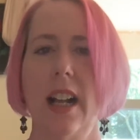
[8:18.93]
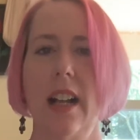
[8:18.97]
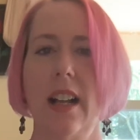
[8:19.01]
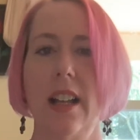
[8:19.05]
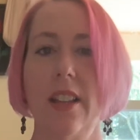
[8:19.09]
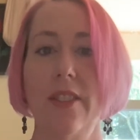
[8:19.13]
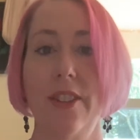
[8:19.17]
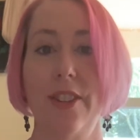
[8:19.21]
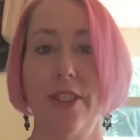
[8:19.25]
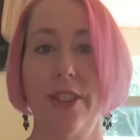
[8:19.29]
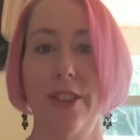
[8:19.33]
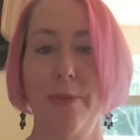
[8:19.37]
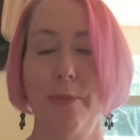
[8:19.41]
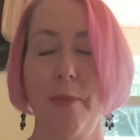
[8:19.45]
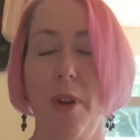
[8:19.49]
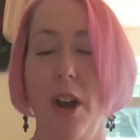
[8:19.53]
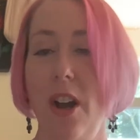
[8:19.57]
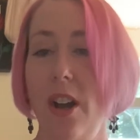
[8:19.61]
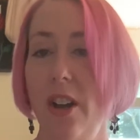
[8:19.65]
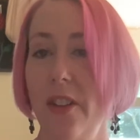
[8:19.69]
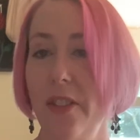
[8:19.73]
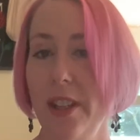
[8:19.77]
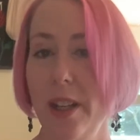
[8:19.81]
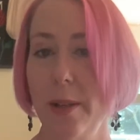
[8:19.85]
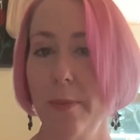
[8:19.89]
that
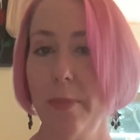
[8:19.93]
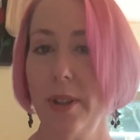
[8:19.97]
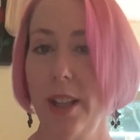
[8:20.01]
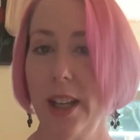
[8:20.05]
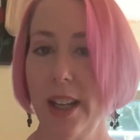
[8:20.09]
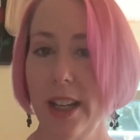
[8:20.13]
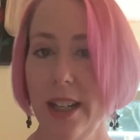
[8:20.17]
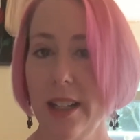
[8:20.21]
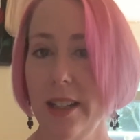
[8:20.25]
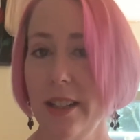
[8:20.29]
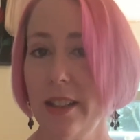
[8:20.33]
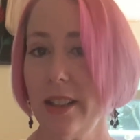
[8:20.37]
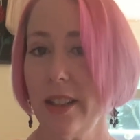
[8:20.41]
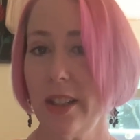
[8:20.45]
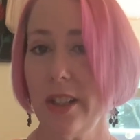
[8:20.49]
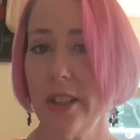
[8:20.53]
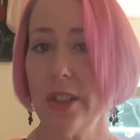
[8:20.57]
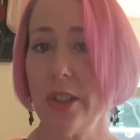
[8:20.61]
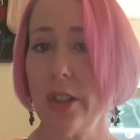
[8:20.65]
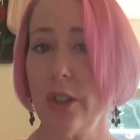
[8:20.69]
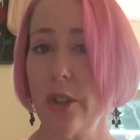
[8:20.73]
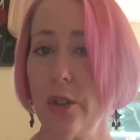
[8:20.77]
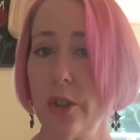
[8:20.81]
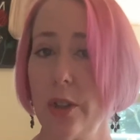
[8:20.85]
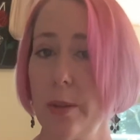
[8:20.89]
all the appliances
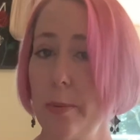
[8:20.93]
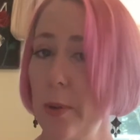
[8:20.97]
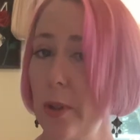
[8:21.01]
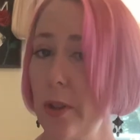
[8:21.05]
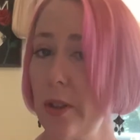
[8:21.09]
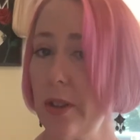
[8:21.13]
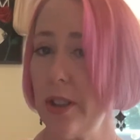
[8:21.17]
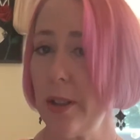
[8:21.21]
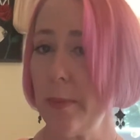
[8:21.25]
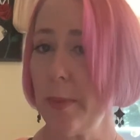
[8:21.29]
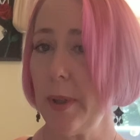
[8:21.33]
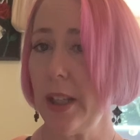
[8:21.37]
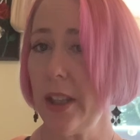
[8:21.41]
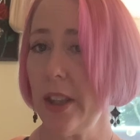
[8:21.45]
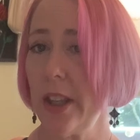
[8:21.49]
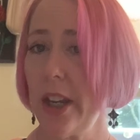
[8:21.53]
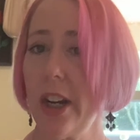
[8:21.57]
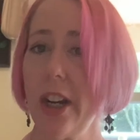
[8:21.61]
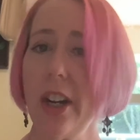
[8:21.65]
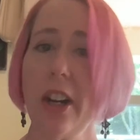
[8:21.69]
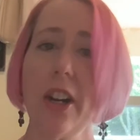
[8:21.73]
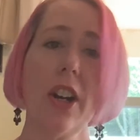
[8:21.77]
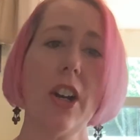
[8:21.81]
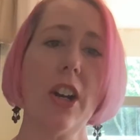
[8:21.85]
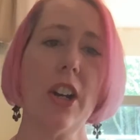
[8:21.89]
that are supposed to be
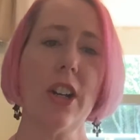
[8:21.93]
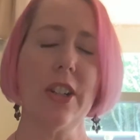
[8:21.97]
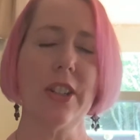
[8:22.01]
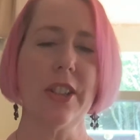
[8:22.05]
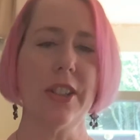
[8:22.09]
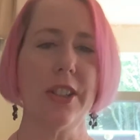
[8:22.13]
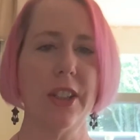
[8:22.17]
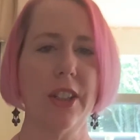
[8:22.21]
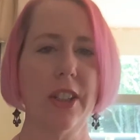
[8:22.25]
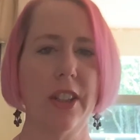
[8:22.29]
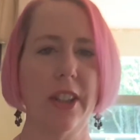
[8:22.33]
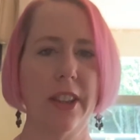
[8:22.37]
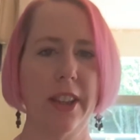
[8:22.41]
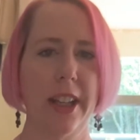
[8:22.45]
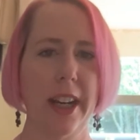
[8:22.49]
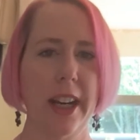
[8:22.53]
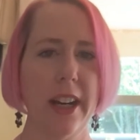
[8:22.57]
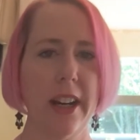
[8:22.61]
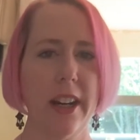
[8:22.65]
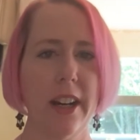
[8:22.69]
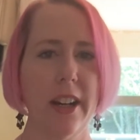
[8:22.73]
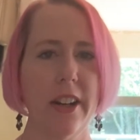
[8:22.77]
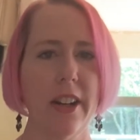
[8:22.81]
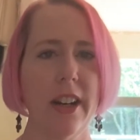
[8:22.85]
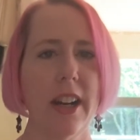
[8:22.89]
there are still
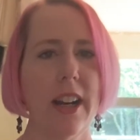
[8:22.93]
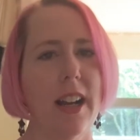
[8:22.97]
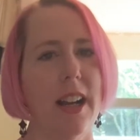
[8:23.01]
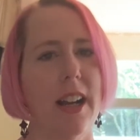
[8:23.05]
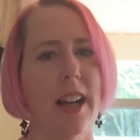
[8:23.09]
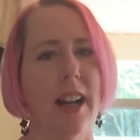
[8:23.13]
there.